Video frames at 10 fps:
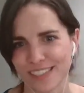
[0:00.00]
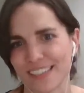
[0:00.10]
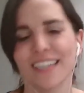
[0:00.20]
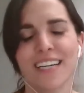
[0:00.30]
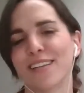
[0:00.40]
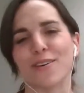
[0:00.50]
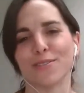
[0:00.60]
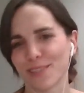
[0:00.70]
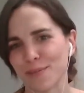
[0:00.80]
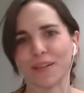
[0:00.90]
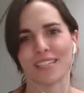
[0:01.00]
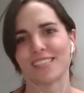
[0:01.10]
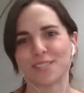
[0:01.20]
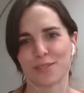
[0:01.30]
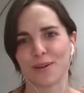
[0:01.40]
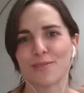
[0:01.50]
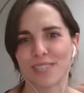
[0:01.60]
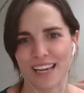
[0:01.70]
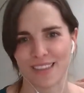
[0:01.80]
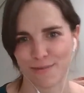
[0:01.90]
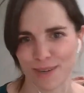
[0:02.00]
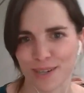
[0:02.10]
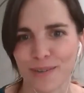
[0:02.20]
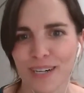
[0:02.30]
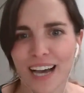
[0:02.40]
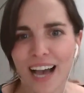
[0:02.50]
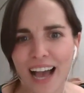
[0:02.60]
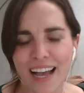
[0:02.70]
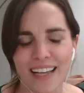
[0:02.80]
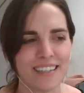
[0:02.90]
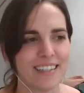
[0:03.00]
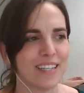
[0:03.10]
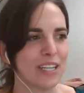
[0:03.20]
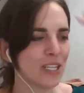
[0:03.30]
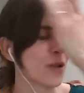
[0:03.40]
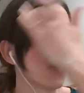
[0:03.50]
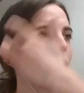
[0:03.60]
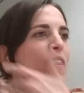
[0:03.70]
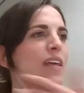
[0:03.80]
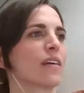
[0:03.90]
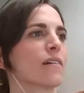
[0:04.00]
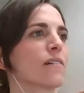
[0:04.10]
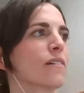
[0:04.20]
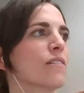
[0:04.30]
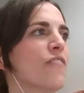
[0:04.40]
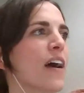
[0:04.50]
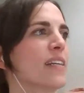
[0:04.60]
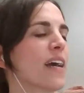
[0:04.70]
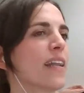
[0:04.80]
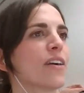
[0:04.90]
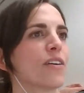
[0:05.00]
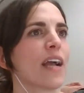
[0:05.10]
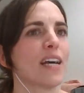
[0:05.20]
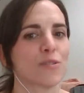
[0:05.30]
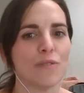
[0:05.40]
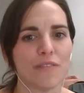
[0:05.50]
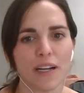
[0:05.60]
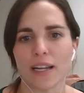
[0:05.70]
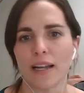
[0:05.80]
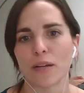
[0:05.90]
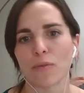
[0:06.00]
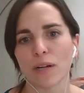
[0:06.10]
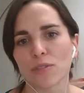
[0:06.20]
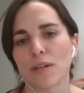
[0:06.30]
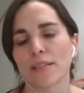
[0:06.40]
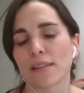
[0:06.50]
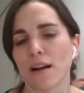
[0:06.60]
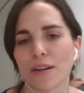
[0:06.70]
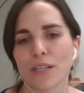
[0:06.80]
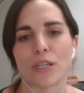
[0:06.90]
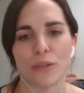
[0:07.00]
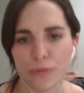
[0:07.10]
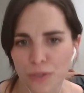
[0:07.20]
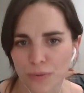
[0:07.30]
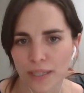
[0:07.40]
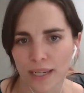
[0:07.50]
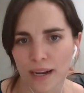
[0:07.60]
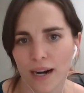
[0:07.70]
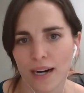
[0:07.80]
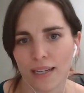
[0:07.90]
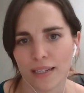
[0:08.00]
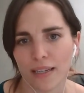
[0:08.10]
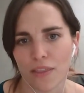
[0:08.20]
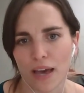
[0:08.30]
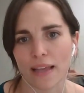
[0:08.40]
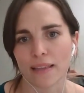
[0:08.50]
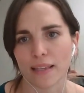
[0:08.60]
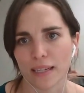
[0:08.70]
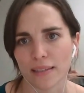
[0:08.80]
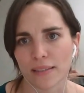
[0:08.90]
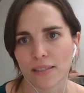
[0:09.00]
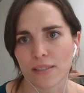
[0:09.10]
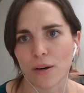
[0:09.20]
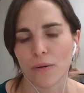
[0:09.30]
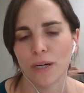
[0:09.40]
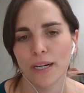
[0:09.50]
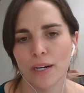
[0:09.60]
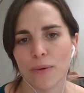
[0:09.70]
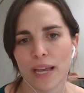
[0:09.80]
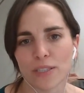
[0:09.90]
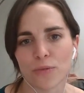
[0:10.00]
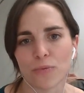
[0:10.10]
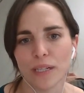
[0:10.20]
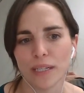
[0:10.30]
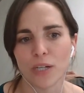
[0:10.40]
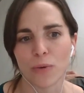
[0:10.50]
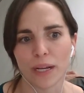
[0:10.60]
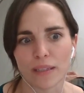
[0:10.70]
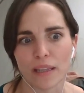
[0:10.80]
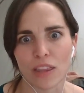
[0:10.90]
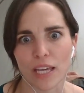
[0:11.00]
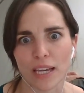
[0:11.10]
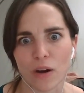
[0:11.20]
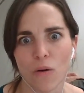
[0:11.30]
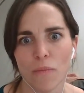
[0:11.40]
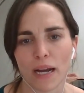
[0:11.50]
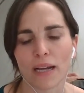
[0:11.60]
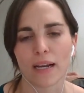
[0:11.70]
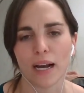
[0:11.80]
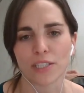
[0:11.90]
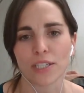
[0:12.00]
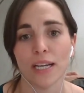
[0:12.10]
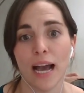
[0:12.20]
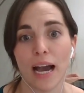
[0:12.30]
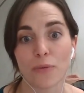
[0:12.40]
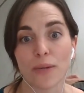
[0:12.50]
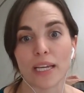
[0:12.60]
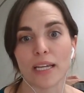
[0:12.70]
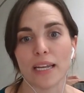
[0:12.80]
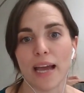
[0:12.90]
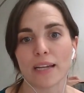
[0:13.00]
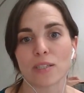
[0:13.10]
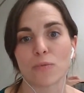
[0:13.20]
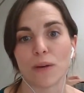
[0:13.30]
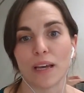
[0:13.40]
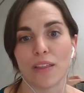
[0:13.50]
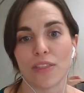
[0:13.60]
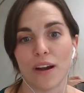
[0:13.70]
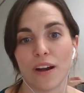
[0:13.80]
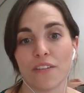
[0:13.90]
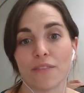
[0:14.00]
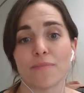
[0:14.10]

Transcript: and those are the places you rotate through. And, I think fine dining or casual fine dining restaurants aren't usually on that list. So we had to really quickly think, oh my gosh, how do we connect with our